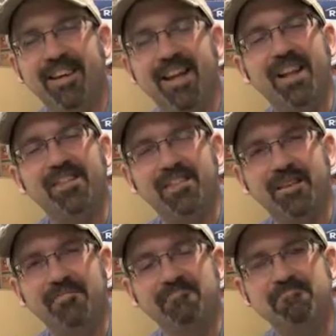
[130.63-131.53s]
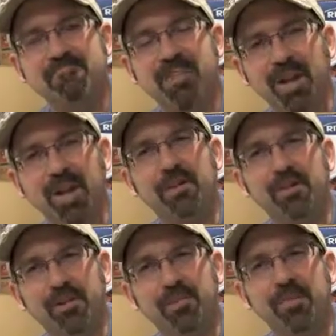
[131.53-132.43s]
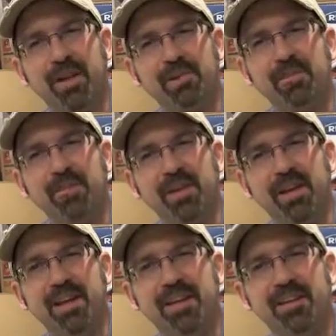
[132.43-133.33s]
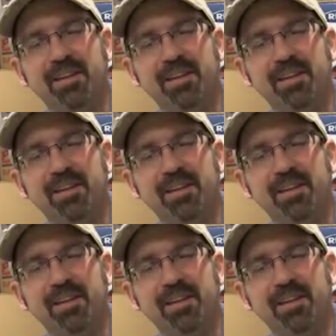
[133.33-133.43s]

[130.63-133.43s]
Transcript: That's an unnerving place to be.